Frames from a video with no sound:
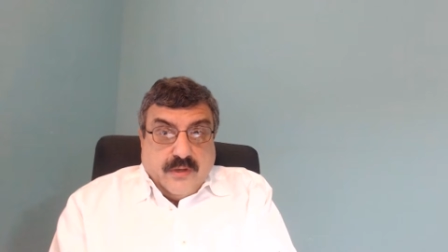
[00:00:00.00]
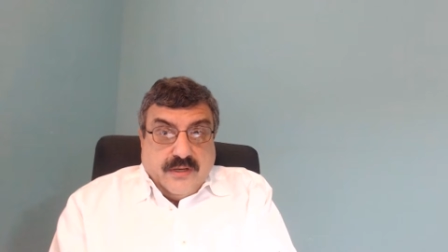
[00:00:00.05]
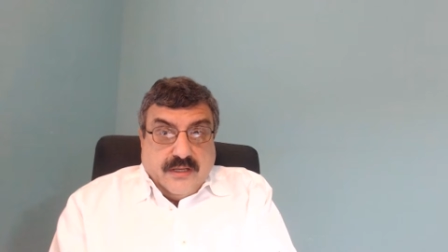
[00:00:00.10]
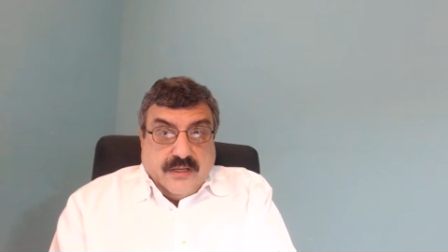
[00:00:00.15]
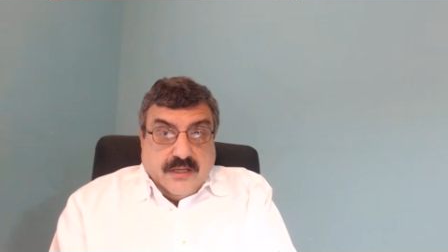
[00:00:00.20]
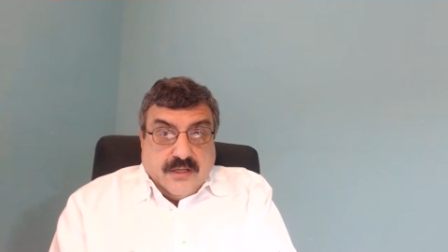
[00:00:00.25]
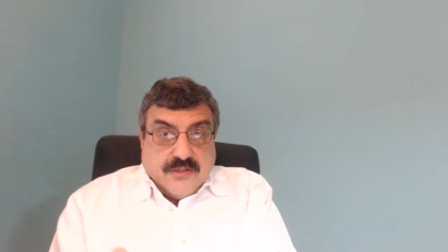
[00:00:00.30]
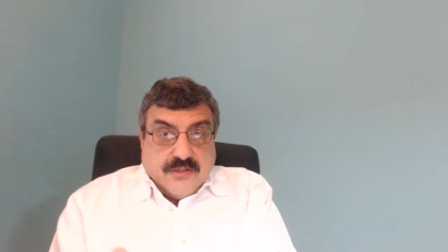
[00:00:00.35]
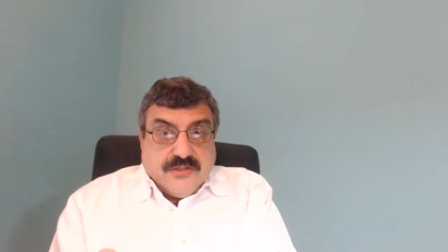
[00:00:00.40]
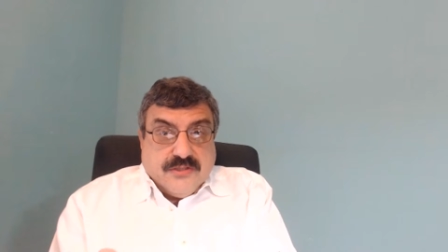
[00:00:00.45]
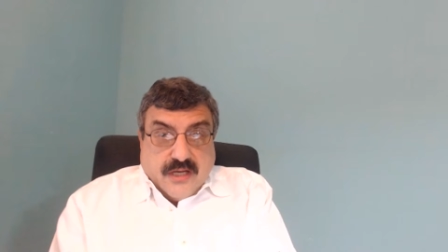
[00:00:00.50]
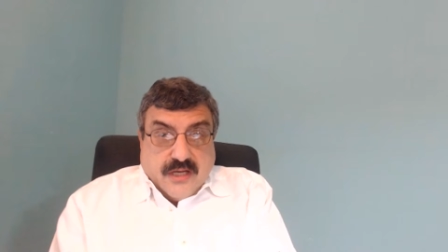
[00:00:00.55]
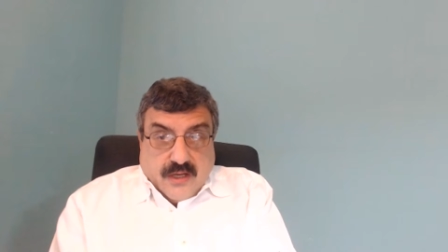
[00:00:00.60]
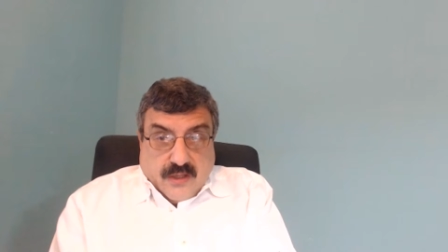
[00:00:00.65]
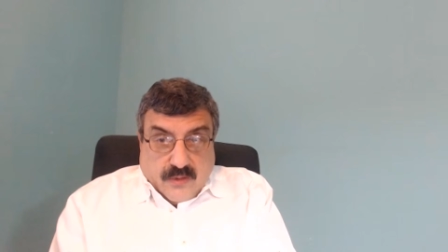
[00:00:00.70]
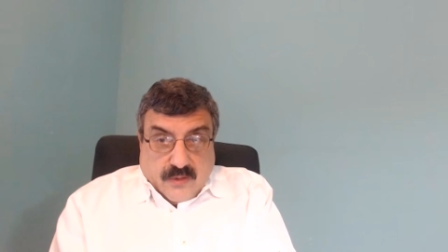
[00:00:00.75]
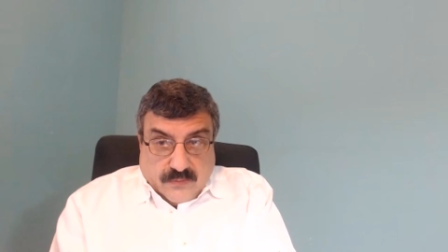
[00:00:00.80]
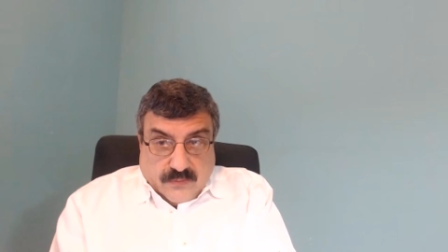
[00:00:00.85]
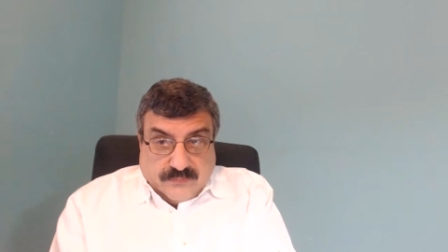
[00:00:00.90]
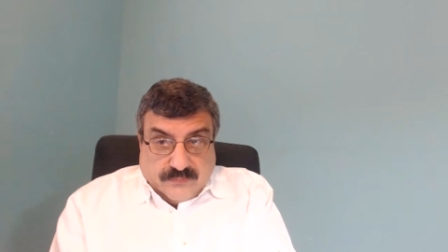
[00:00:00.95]
years
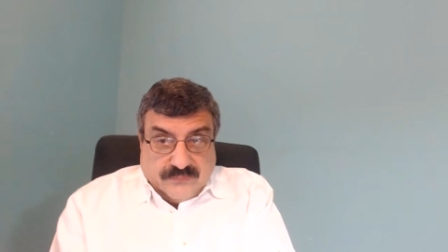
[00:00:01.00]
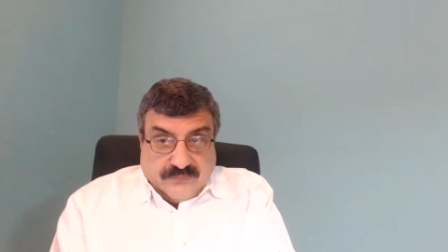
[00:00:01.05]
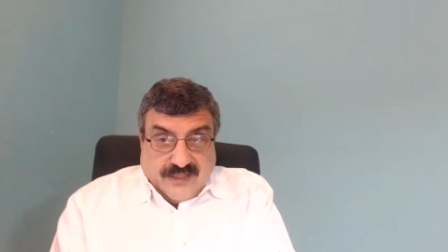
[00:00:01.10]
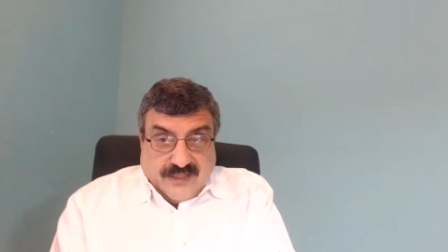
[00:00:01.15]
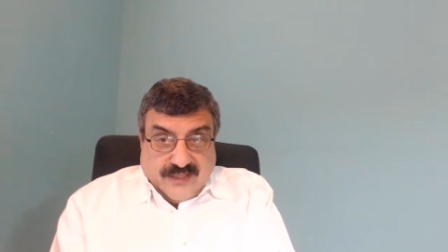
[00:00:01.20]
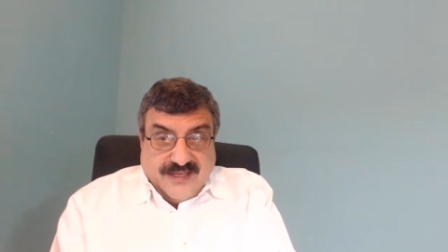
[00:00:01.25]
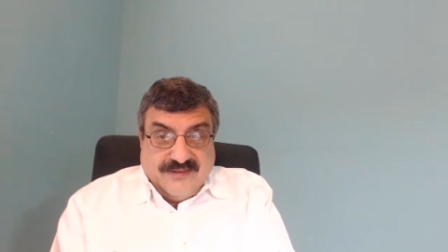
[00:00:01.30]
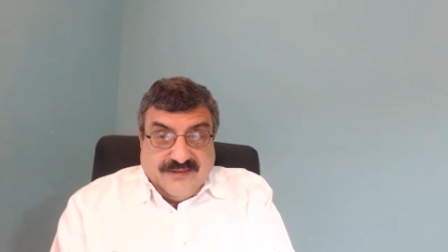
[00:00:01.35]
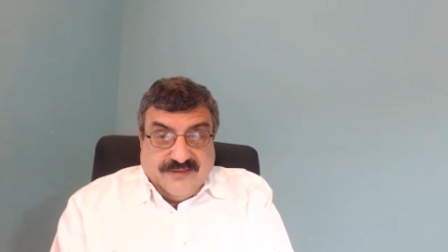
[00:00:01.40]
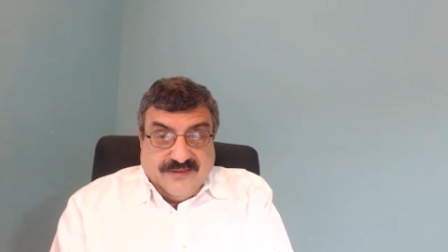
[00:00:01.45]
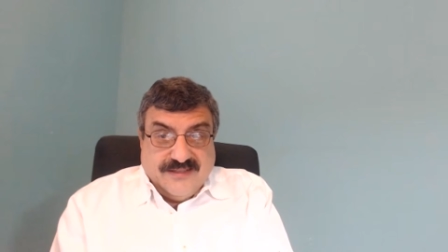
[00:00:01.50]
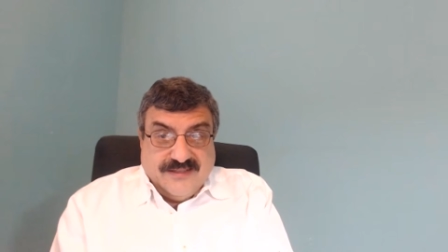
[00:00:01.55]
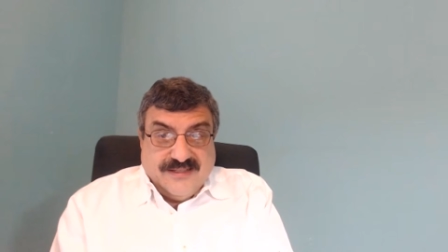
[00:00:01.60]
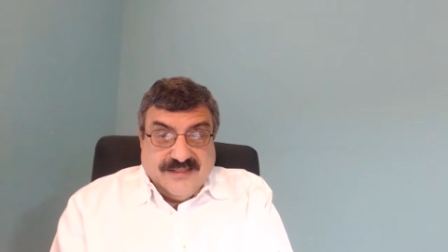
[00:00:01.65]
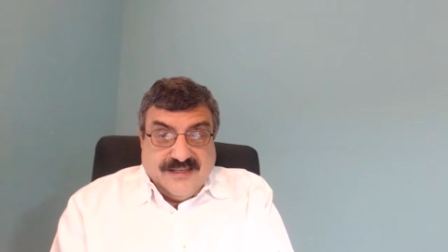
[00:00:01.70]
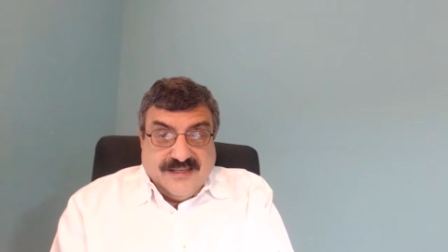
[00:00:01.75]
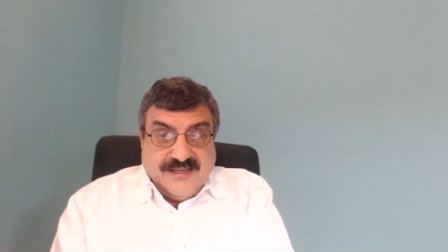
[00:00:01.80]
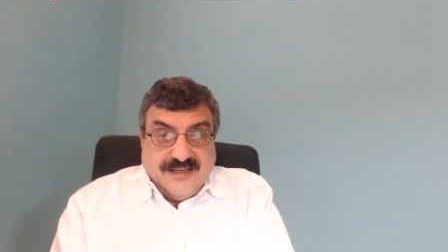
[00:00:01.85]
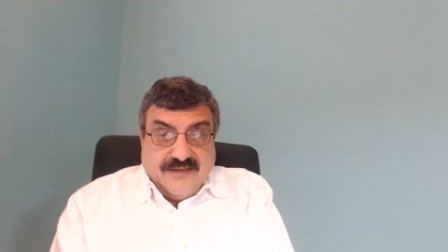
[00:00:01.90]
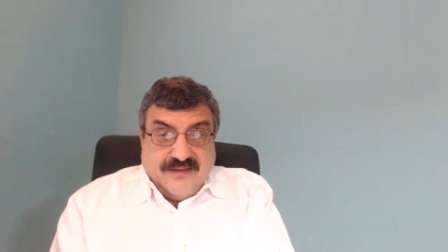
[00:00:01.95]
ago,
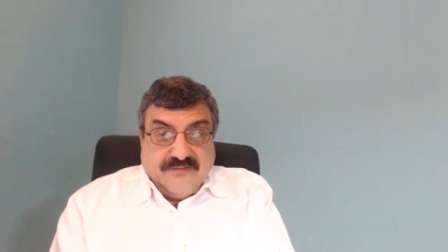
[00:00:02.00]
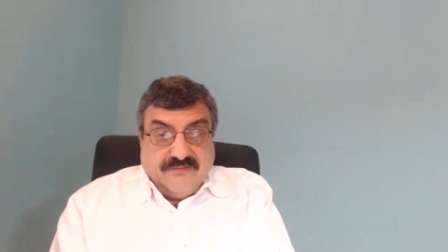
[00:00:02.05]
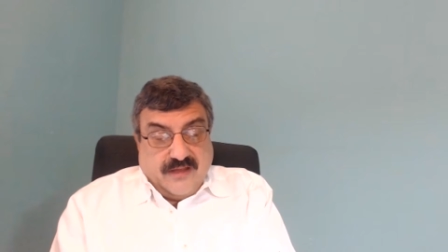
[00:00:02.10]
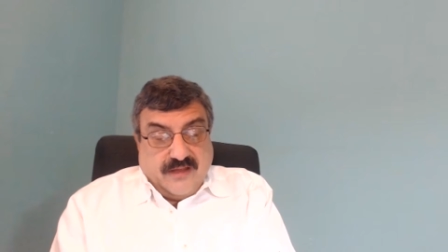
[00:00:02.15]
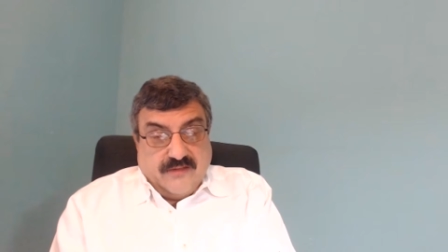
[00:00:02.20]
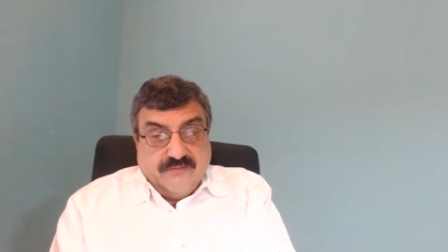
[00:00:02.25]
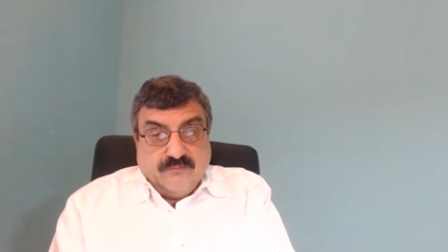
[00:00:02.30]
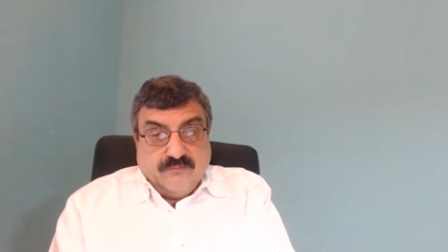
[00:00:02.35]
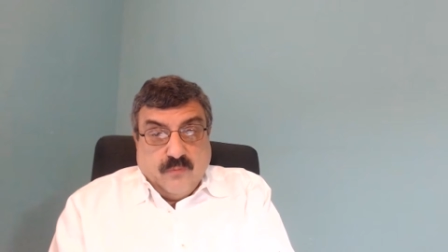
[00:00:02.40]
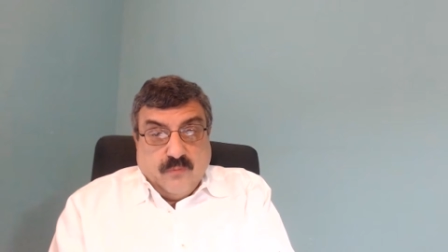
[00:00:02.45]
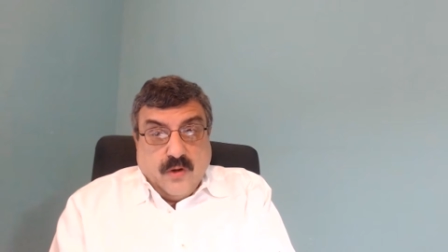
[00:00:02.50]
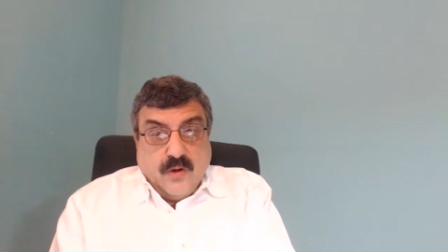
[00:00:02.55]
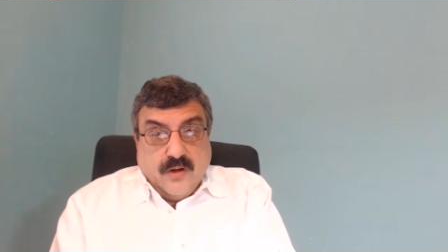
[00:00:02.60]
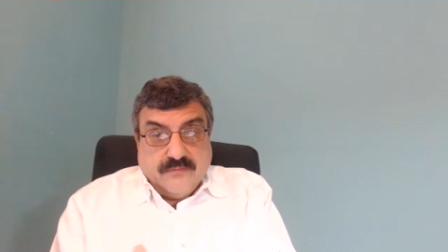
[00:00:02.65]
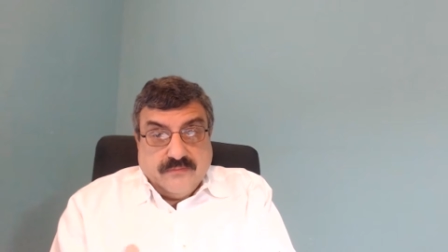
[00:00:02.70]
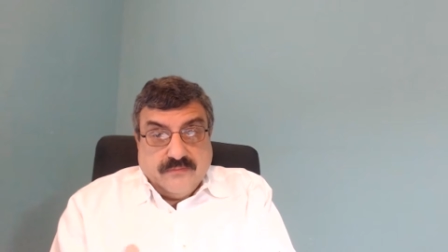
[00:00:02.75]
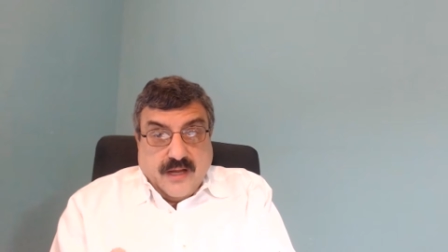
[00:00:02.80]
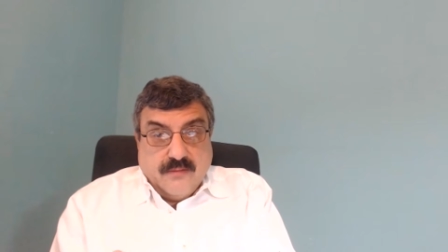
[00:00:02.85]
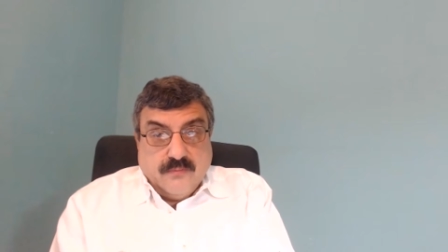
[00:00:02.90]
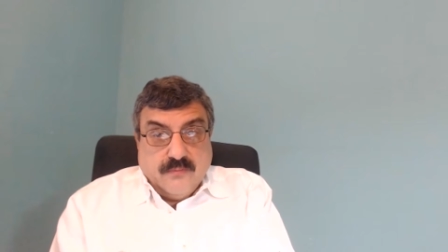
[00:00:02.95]
if more,
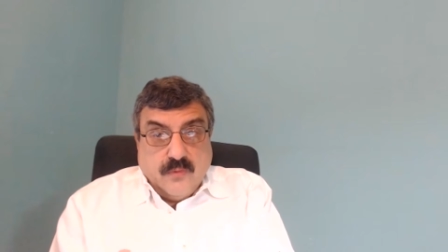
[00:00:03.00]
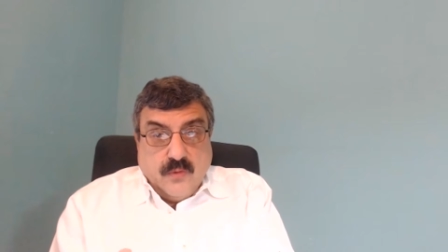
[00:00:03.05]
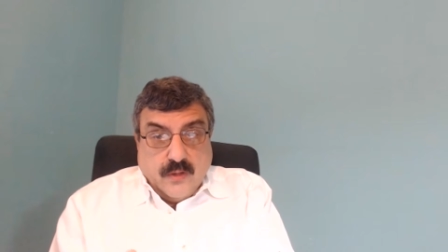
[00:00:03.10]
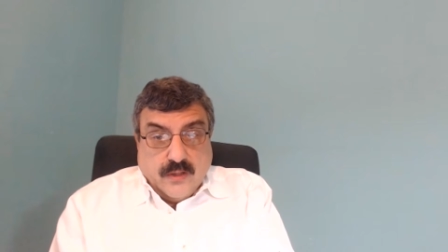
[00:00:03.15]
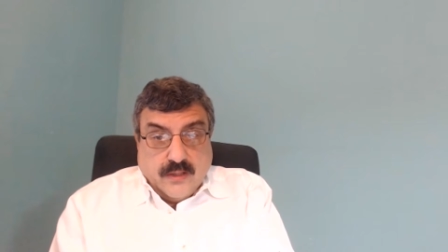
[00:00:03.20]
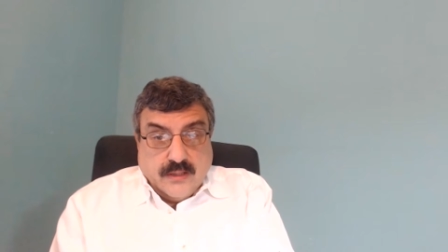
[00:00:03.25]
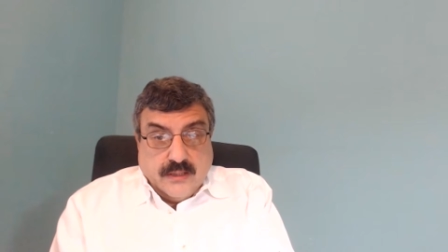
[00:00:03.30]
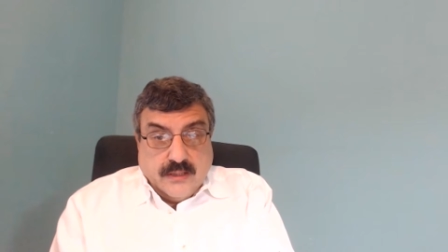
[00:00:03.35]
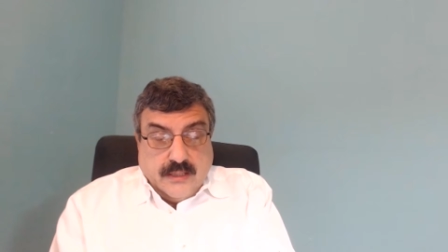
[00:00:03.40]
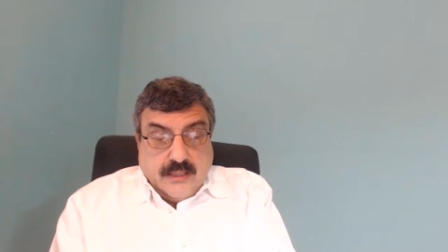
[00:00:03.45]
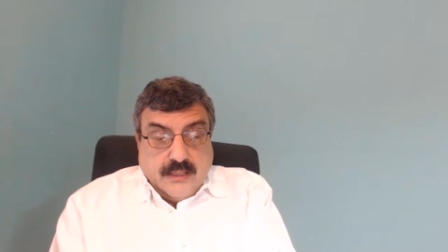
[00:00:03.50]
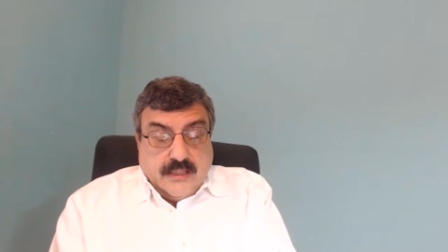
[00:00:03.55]
not more.